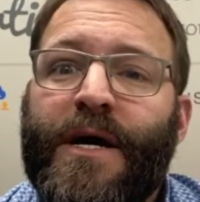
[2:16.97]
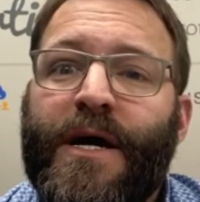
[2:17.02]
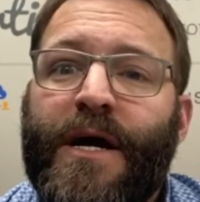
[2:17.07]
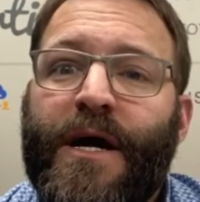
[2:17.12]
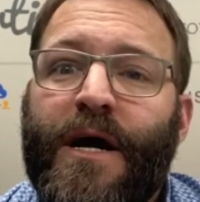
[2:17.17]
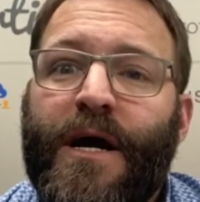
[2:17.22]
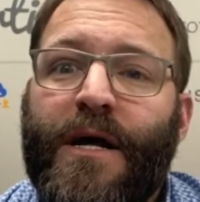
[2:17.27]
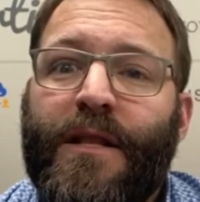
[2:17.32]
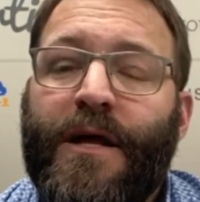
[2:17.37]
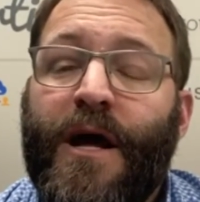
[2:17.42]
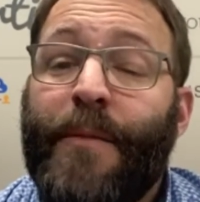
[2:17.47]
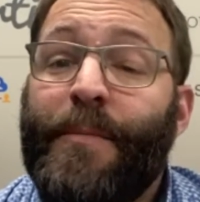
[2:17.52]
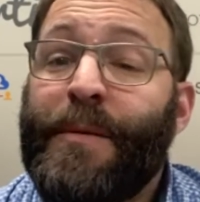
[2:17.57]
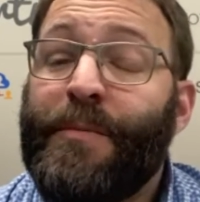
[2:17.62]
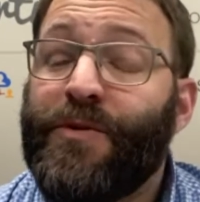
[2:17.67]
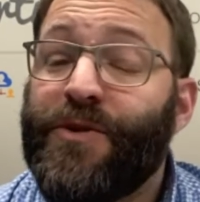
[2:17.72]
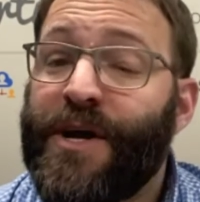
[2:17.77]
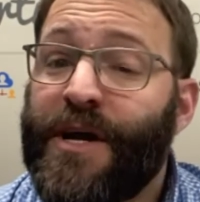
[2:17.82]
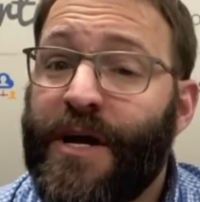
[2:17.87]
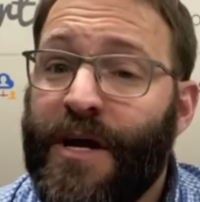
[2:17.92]
a lot of
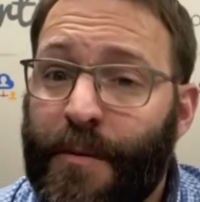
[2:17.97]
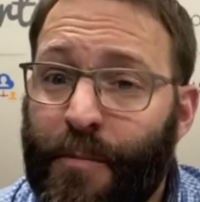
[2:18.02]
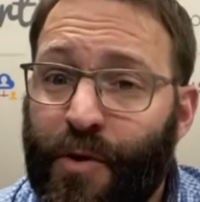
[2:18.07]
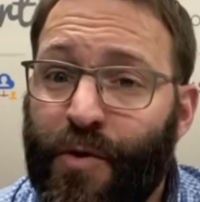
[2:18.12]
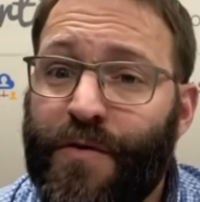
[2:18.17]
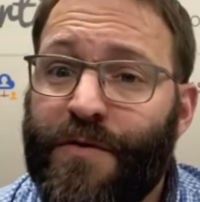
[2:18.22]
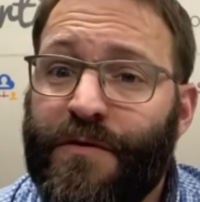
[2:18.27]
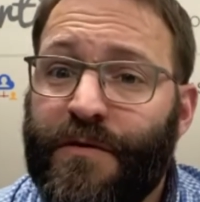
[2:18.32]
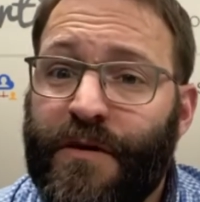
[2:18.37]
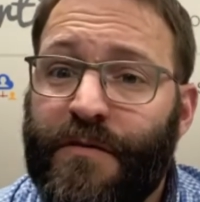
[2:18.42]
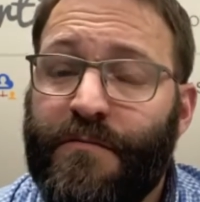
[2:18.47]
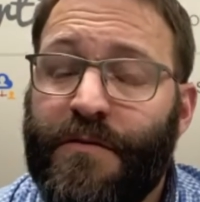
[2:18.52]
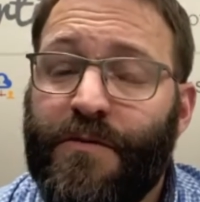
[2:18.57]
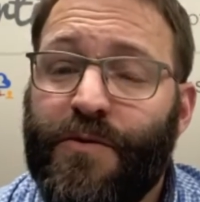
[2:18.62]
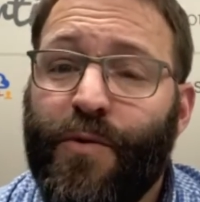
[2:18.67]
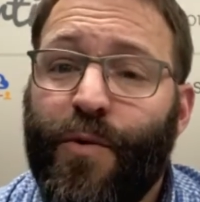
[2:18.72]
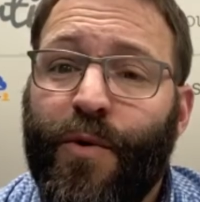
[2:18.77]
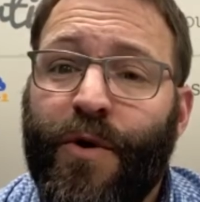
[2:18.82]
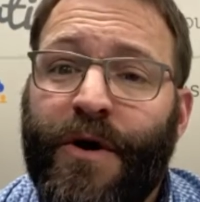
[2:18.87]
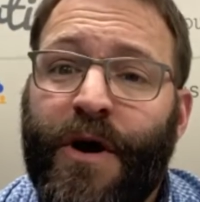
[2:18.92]
people taking a personal
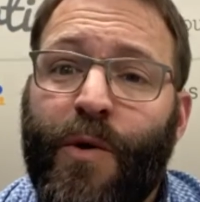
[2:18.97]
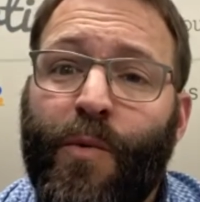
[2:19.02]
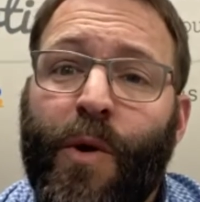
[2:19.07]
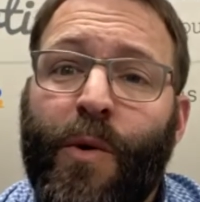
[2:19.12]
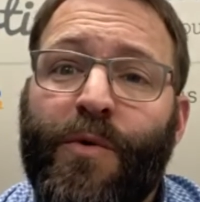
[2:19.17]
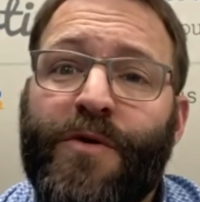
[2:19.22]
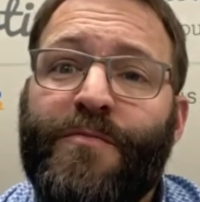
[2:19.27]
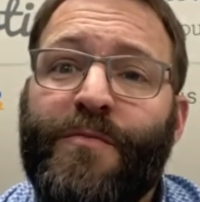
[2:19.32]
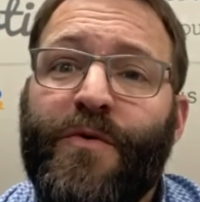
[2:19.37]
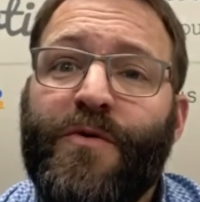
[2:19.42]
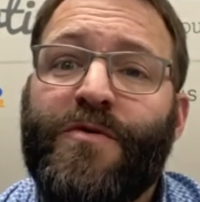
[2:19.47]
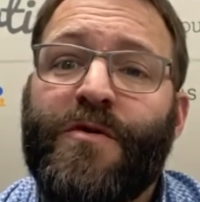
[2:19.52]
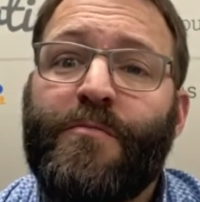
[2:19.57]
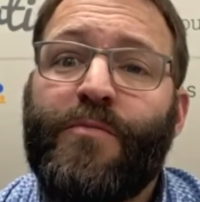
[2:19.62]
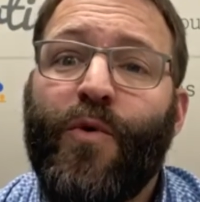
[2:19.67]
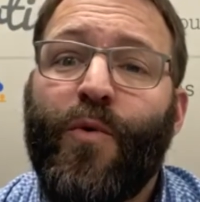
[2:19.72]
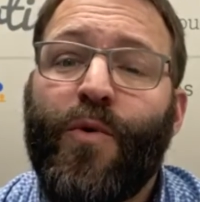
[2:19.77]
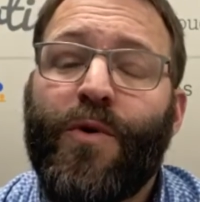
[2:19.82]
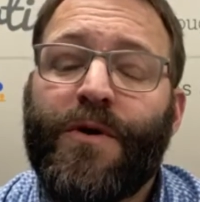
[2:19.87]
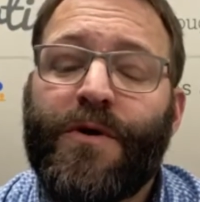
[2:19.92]
inventory on what was most
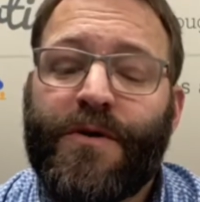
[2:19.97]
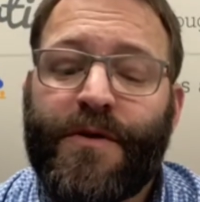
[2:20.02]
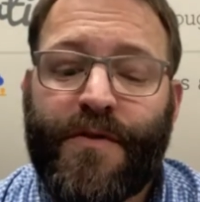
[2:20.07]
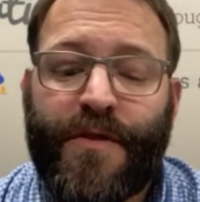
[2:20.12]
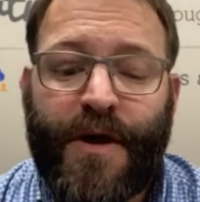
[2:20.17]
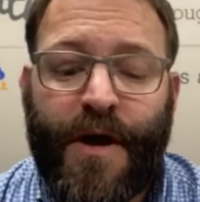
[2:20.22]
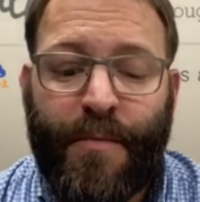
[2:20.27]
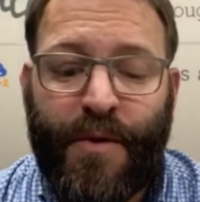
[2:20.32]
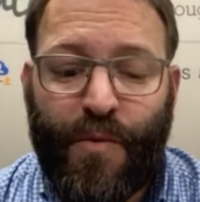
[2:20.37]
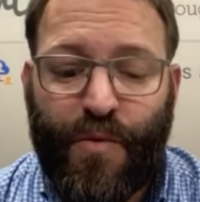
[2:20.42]
important to them,